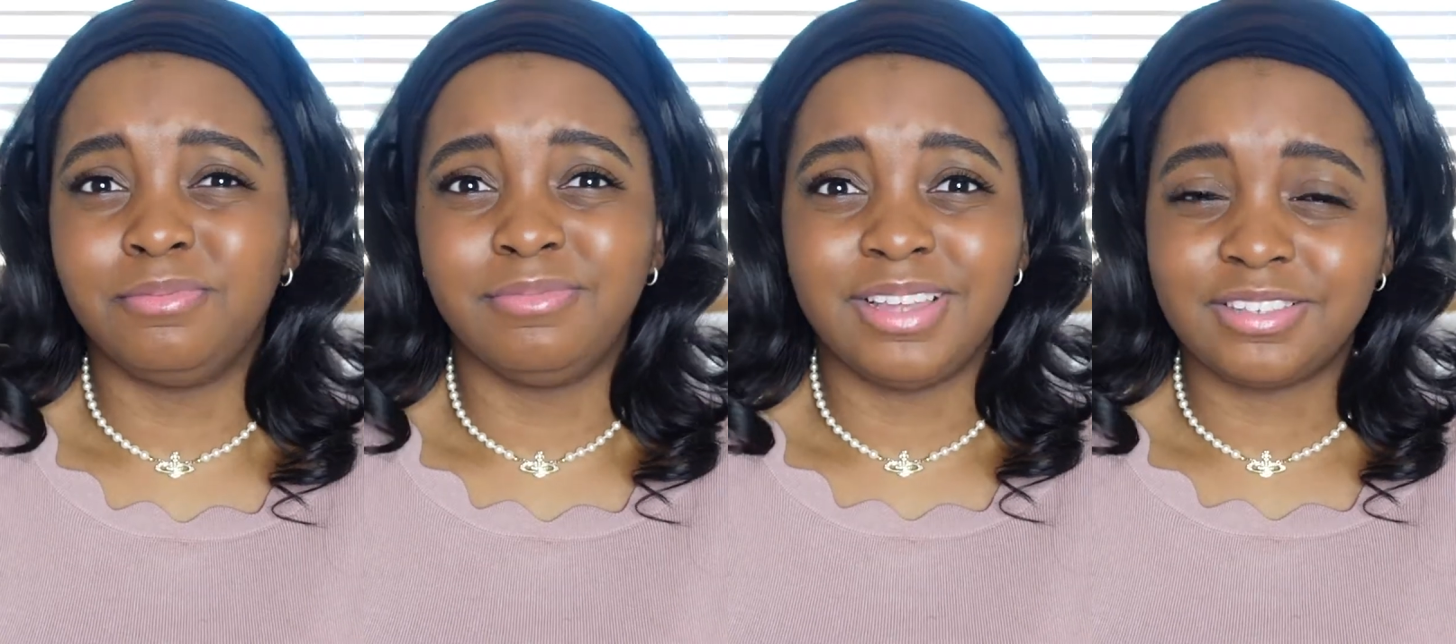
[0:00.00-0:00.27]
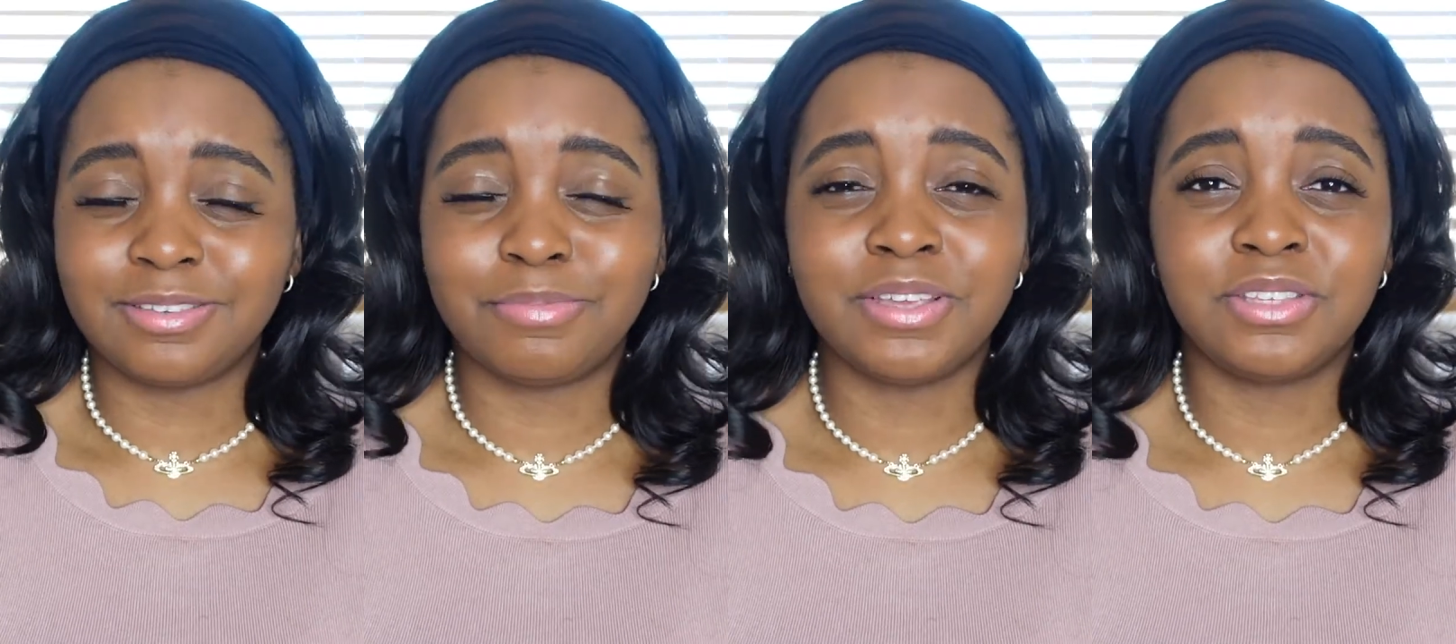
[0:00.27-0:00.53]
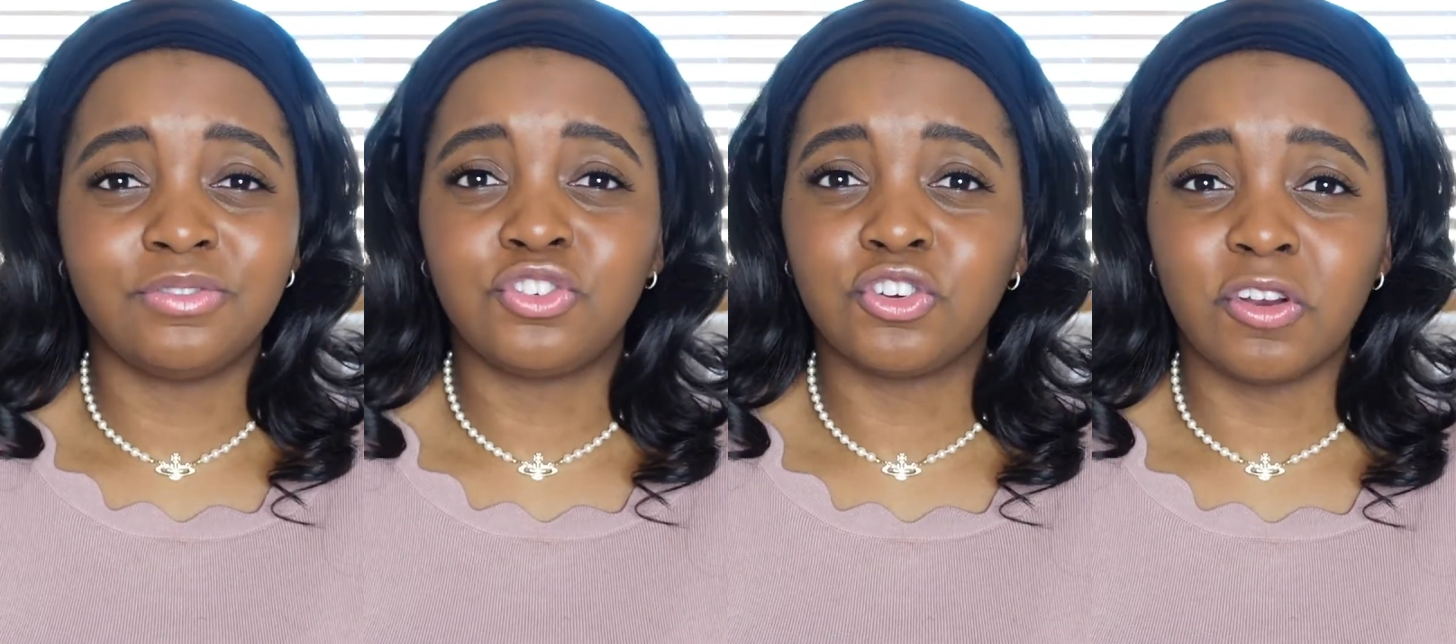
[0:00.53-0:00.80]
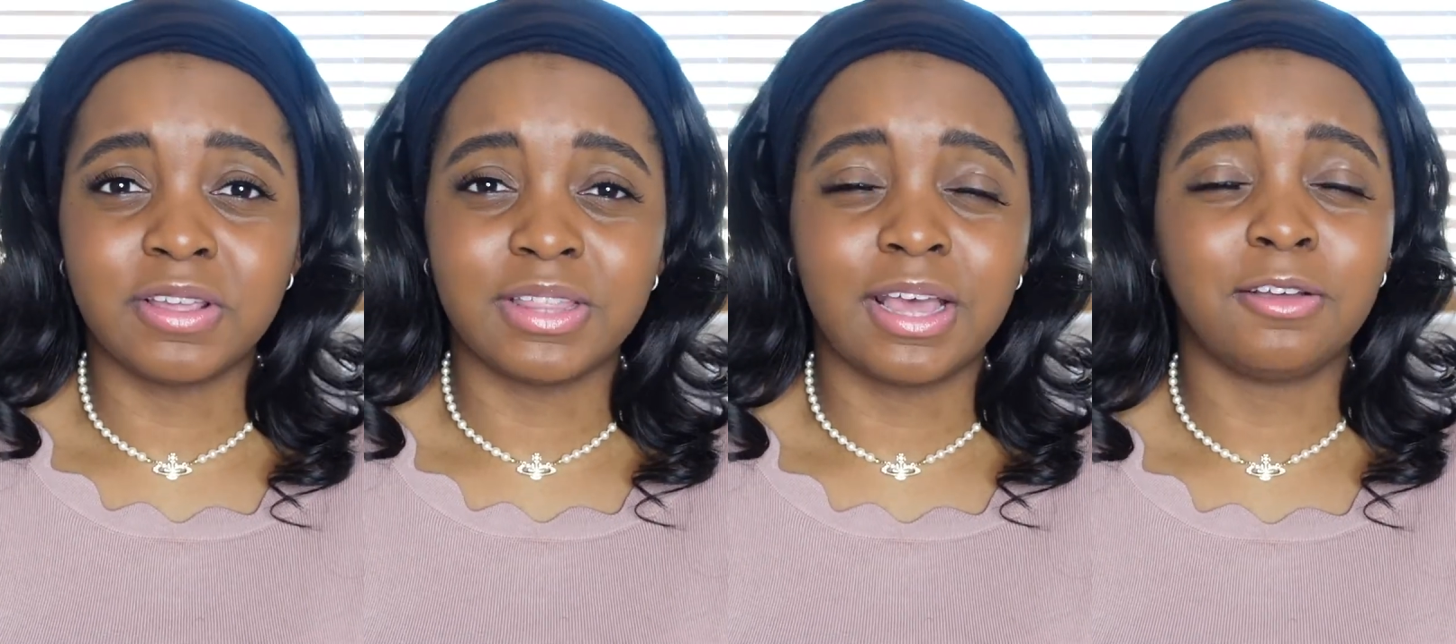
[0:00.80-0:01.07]
is a piece of
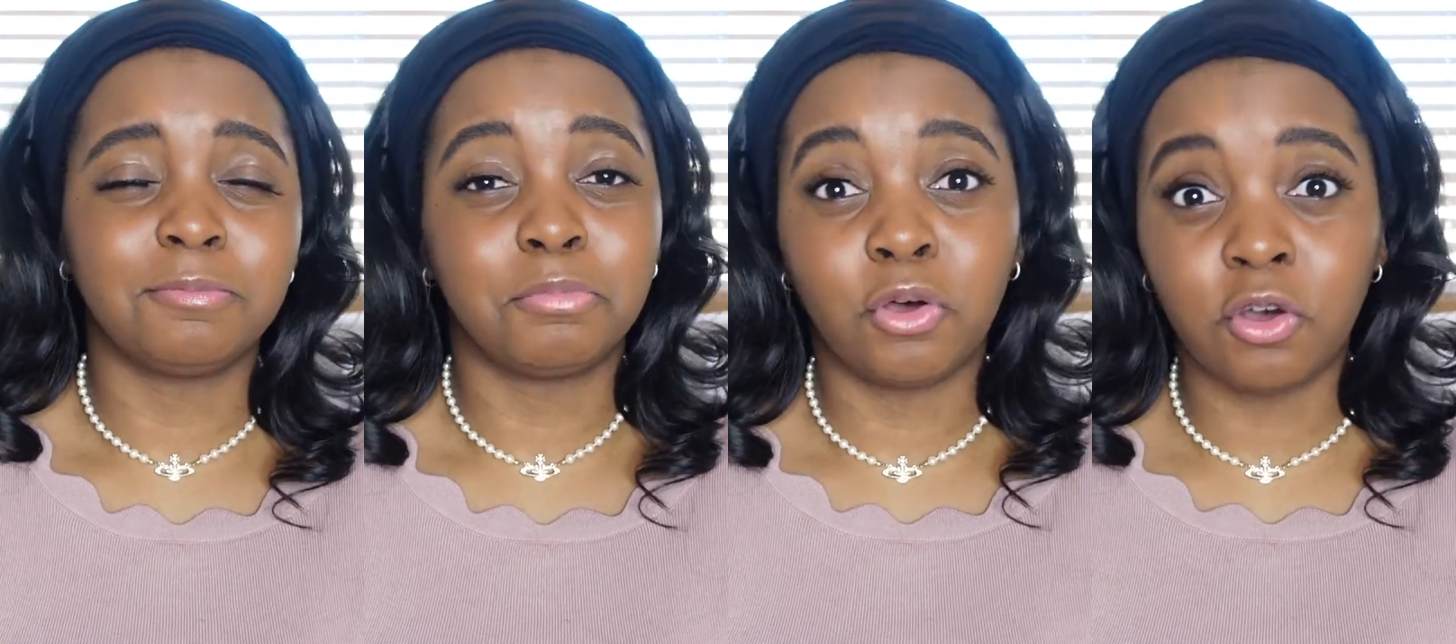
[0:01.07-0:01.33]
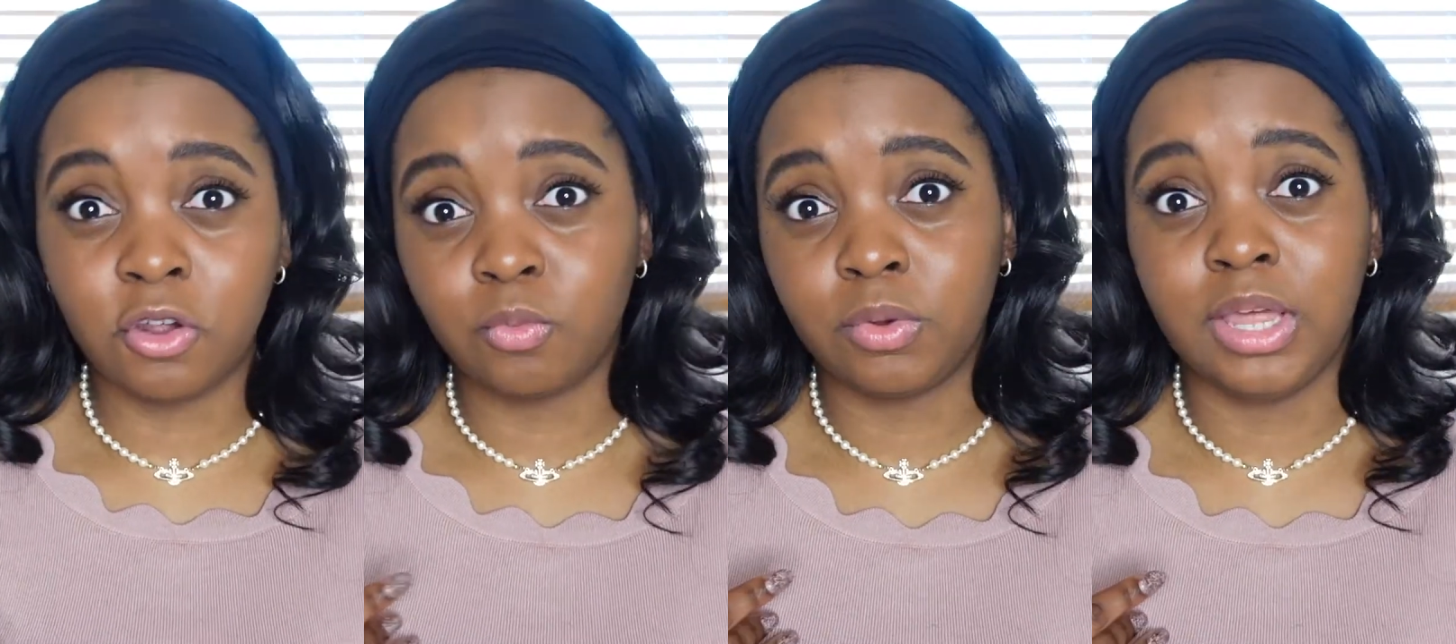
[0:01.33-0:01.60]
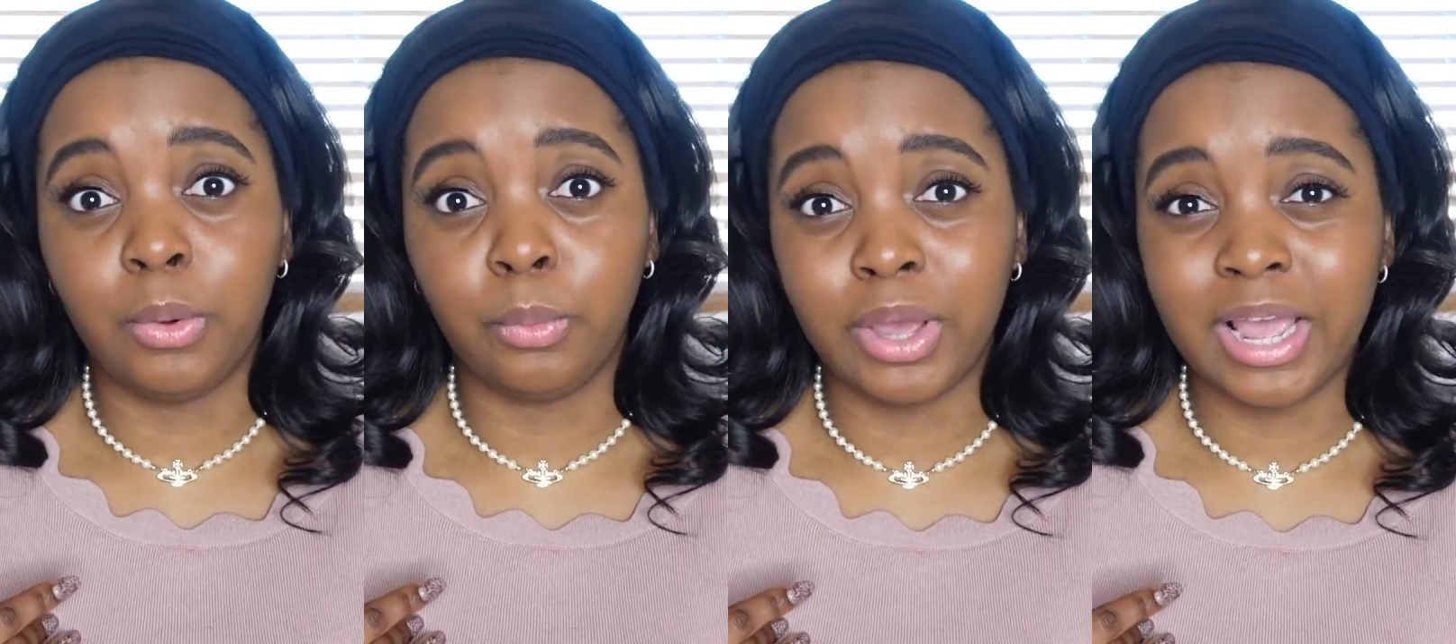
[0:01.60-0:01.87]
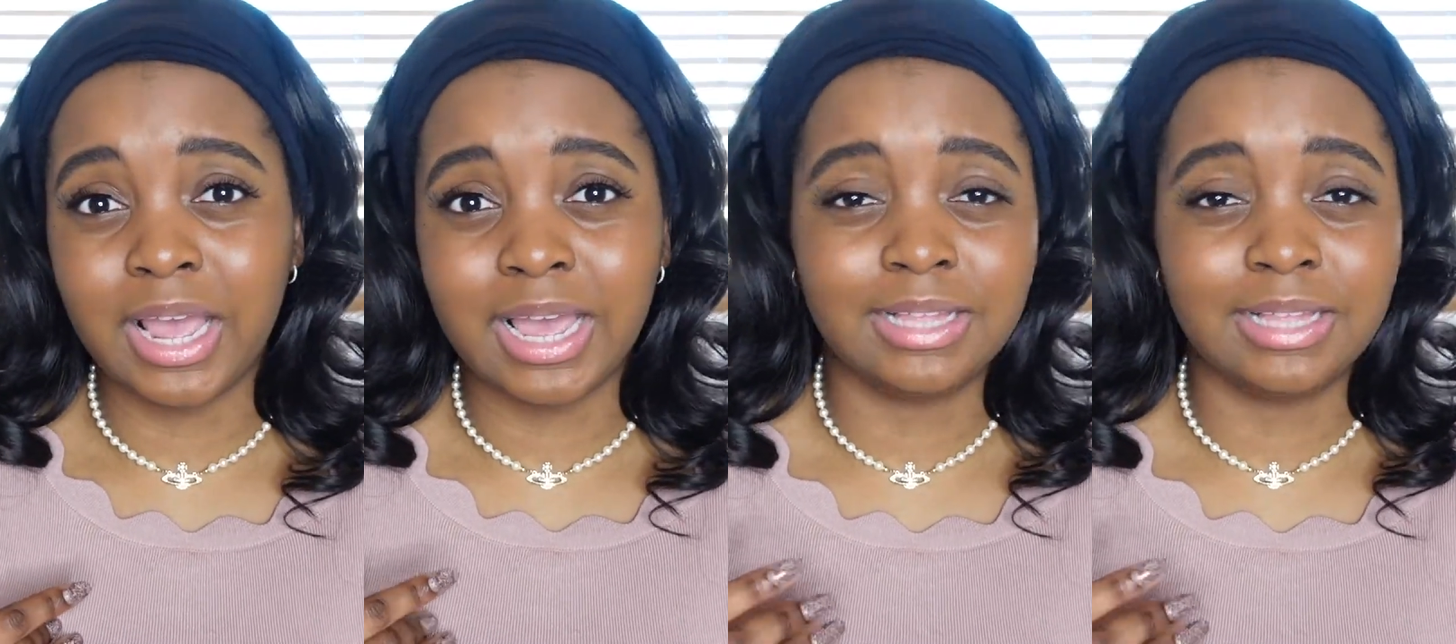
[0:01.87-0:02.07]
jewellery that I'll put on when I wear